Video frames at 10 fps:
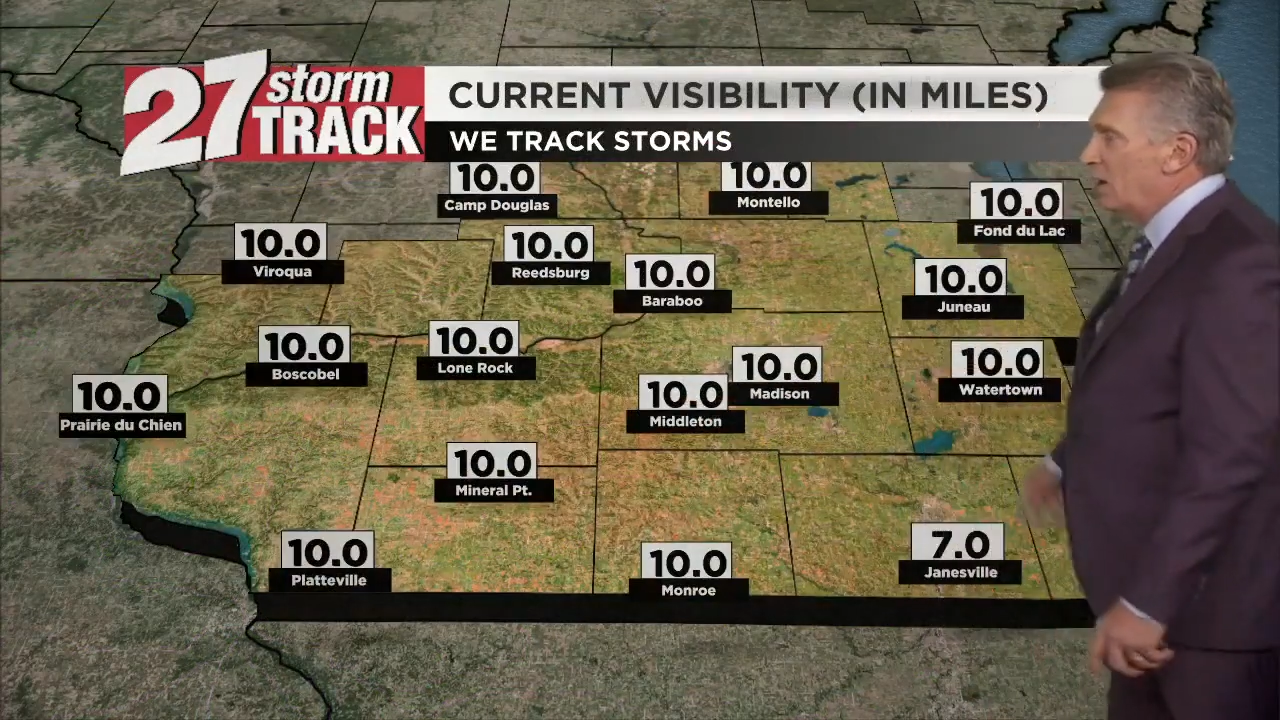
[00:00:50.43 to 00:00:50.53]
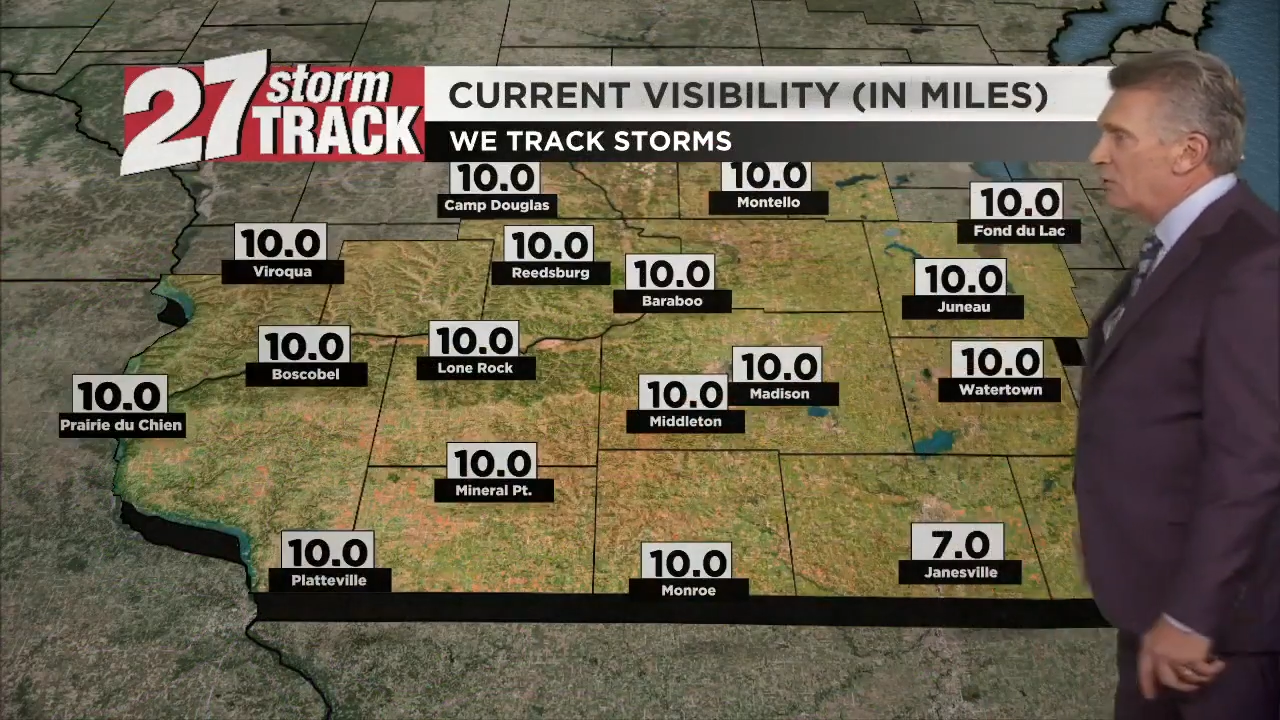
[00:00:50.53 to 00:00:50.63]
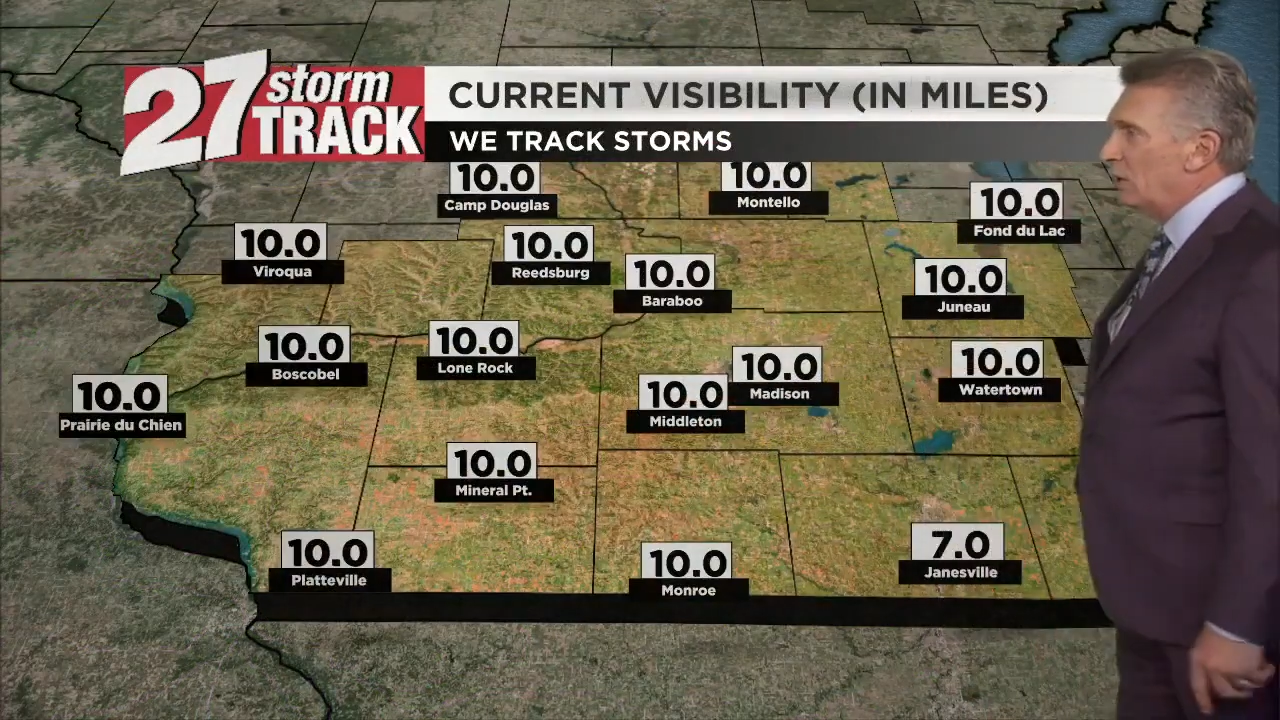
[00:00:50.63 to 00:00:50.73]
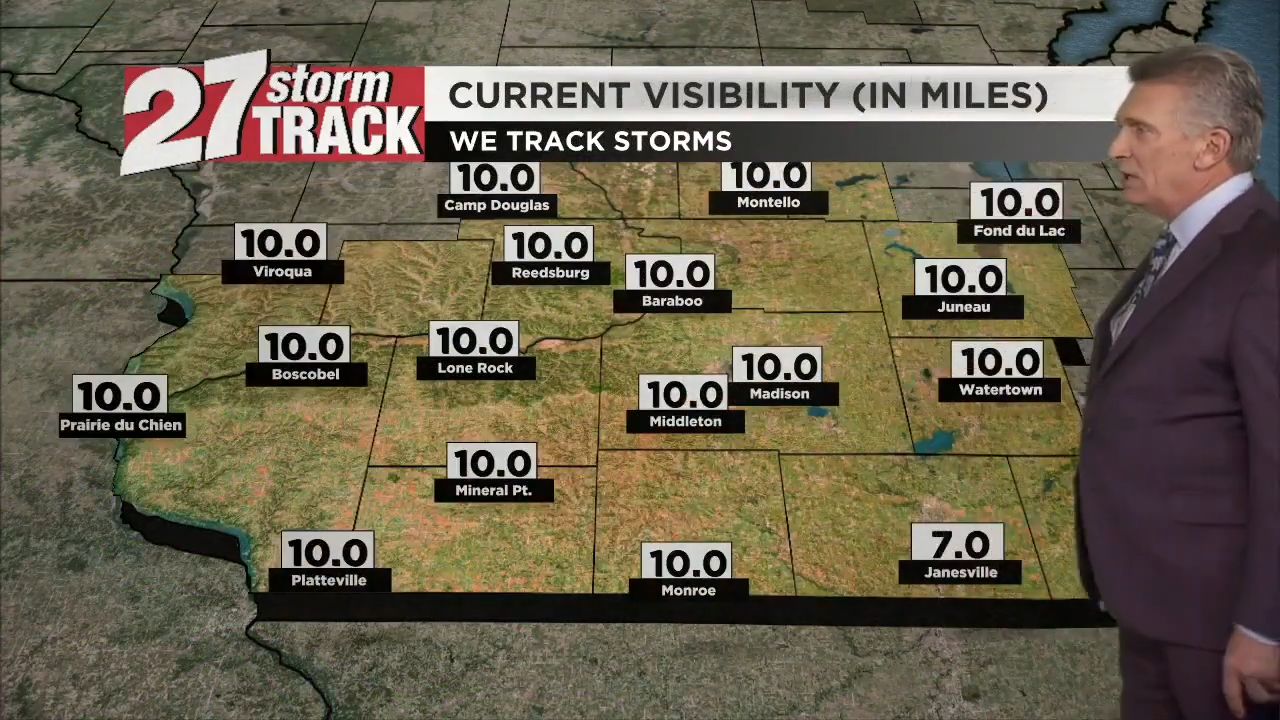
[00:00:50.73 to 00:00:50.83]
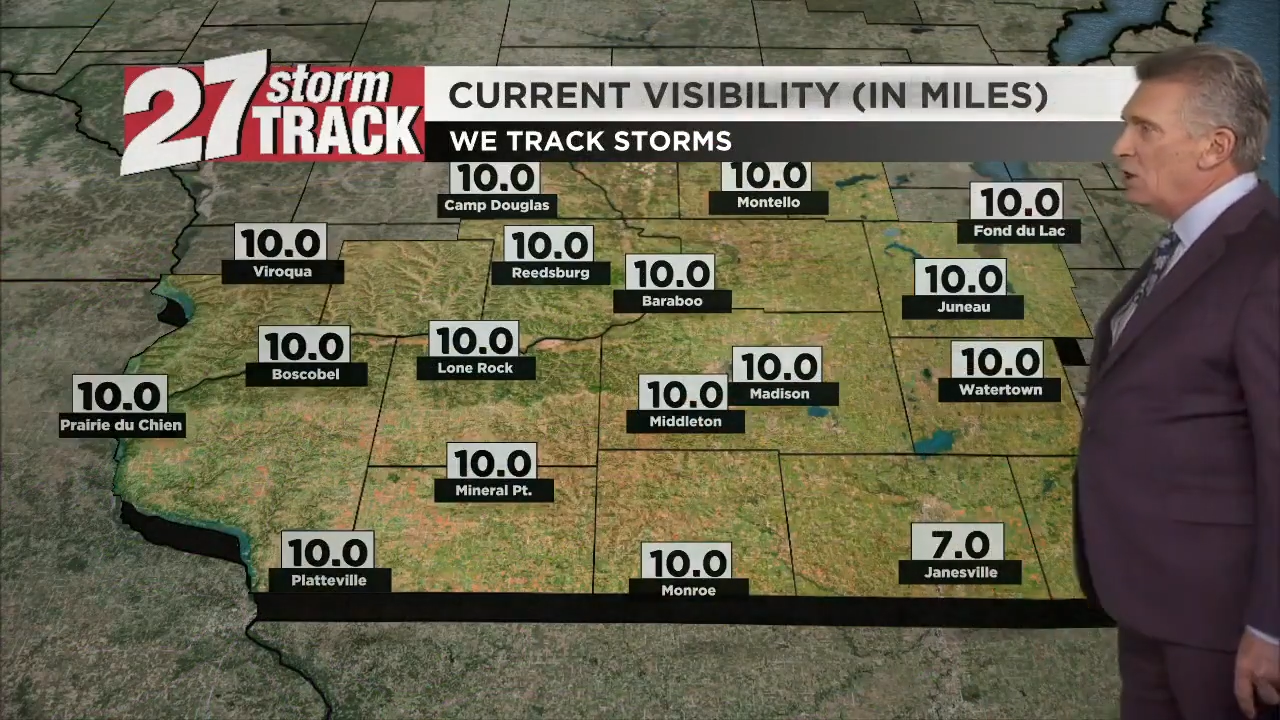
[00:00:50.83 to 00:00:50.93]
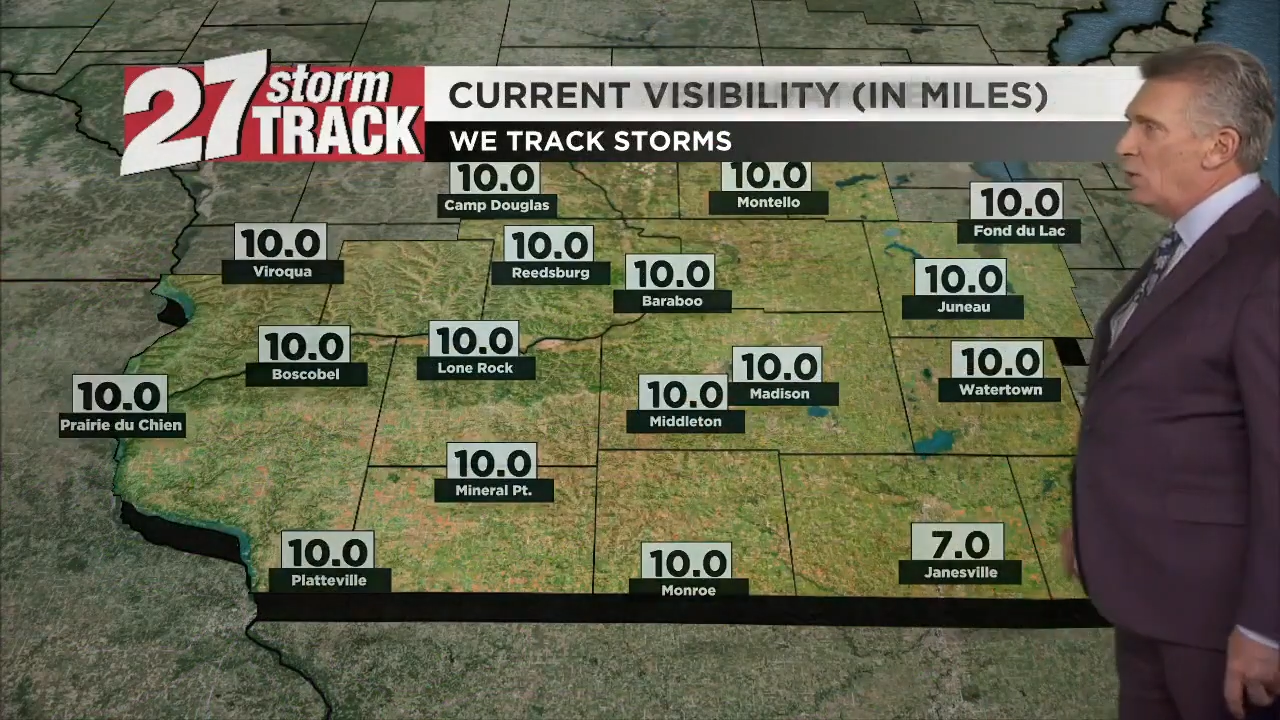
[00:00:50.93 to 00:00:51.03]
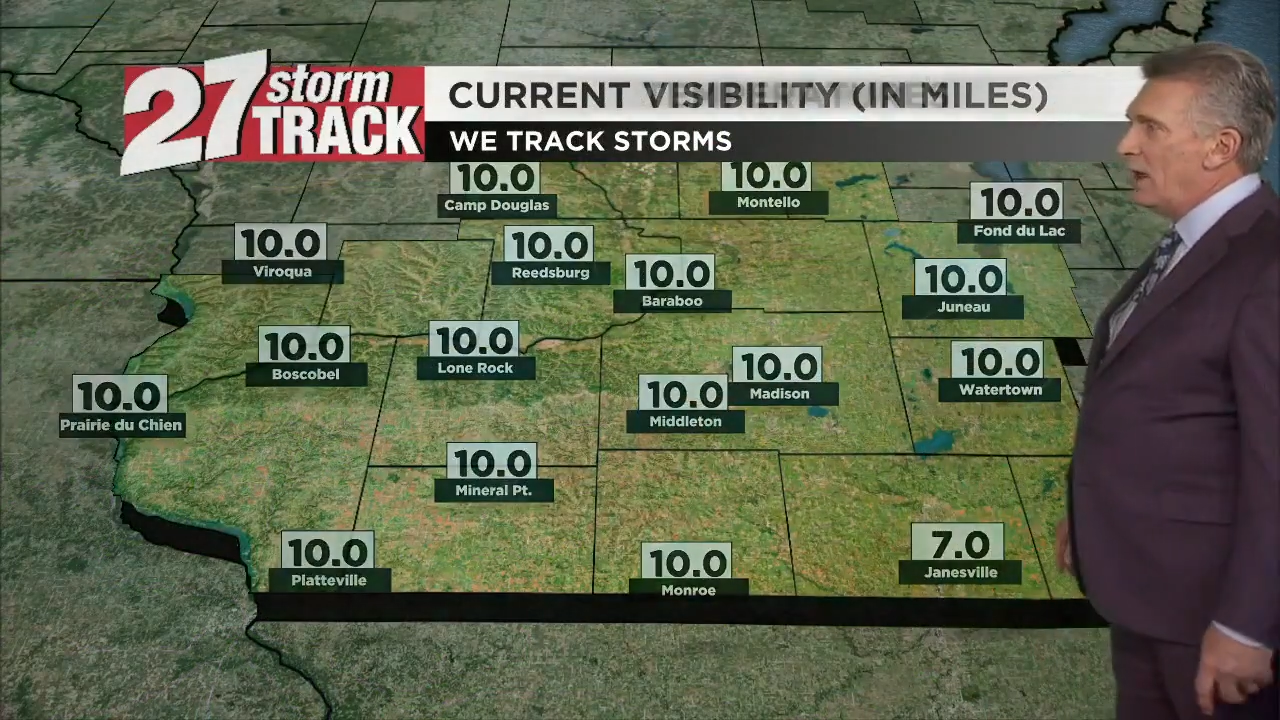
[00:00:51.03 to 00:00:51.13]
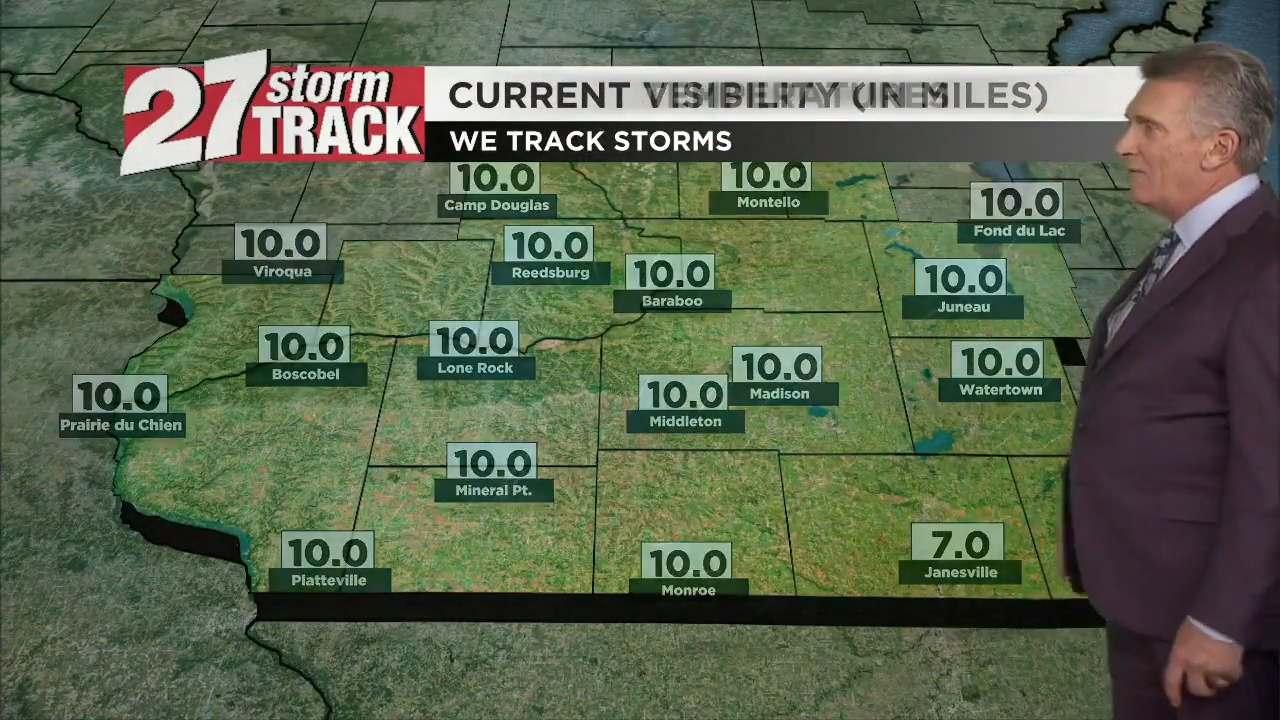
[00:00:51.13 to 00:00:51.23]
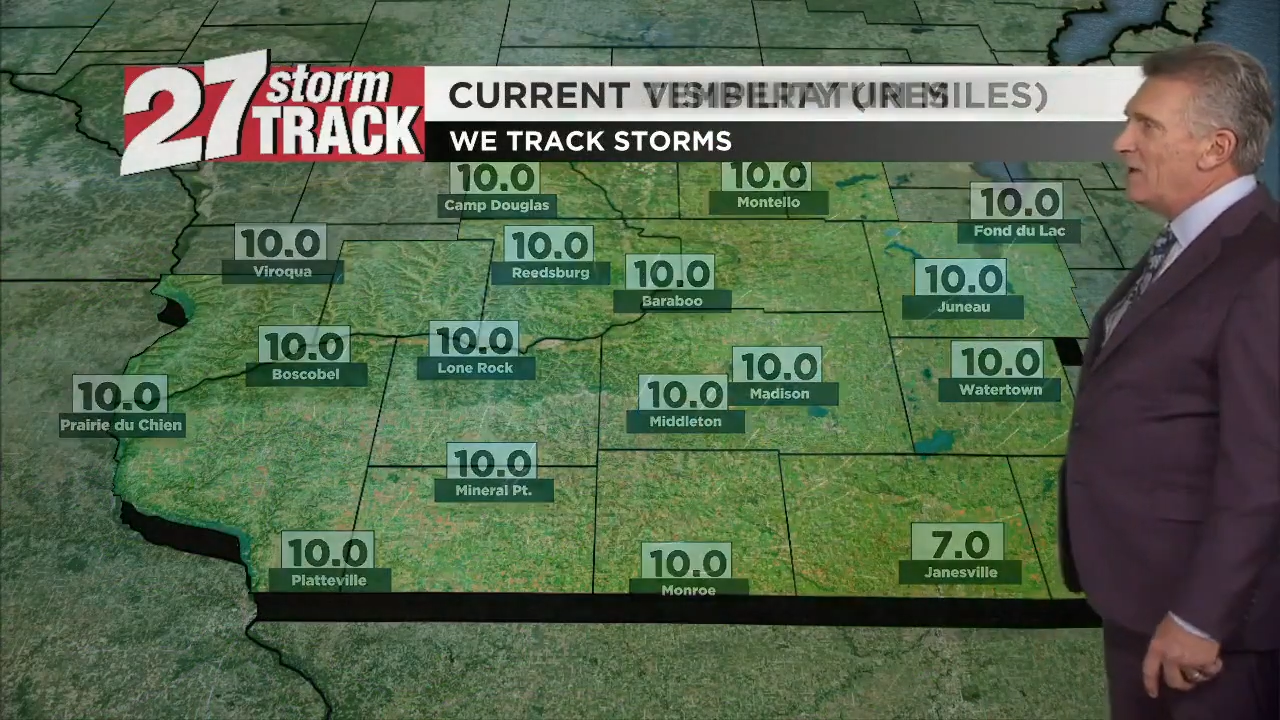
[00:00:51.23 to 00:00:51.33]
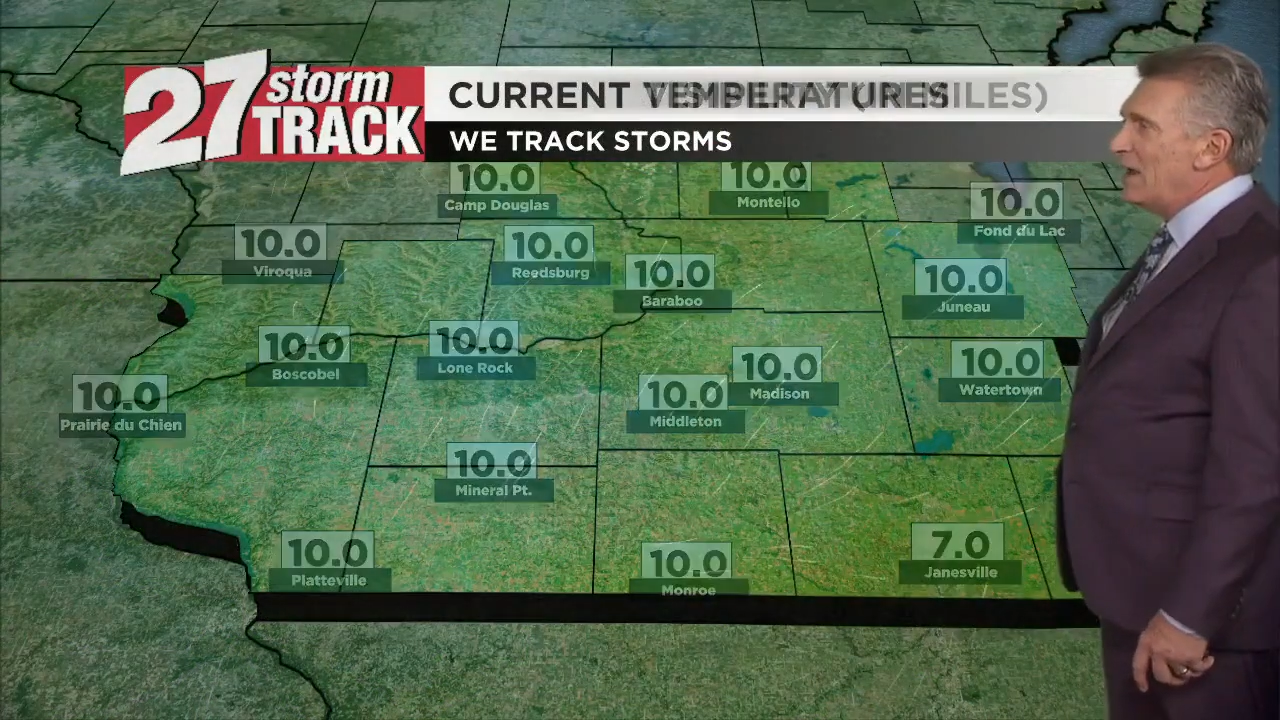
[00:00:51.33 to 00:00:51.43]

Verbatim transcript: you really don't have